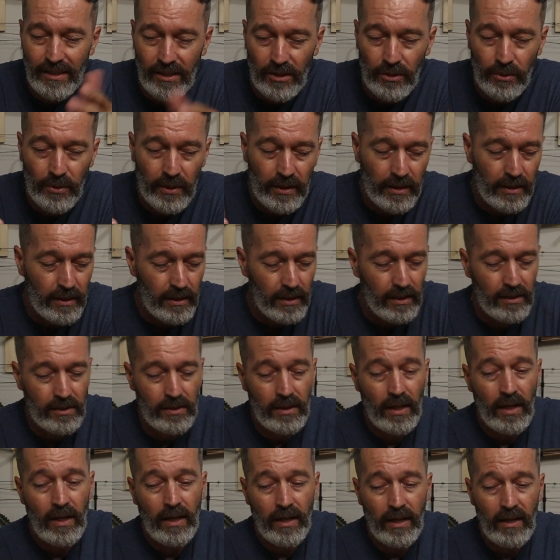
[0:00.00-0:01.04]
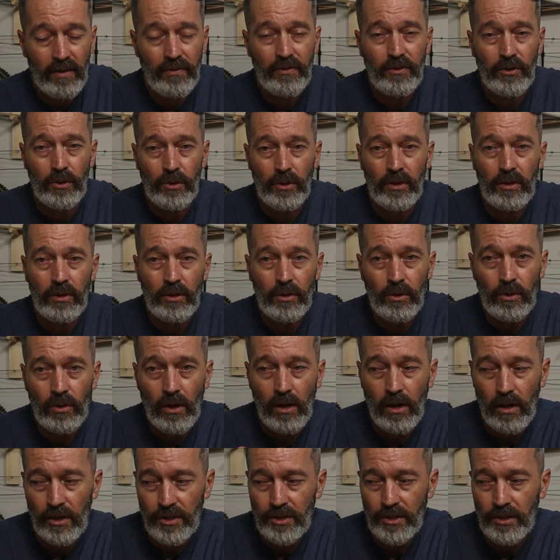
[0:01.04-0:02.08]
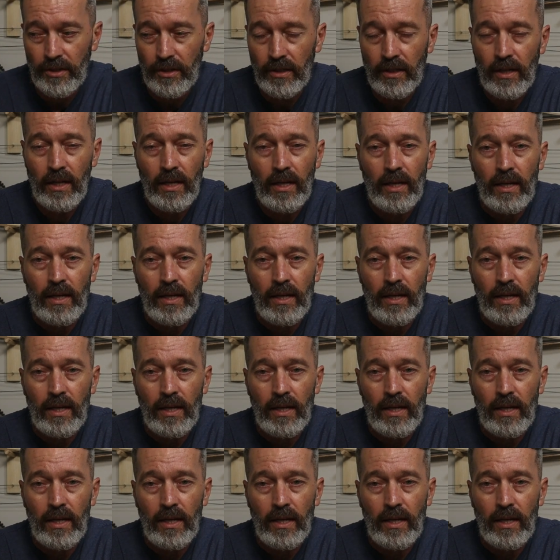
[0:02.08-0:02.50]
doing this if you're a new archer.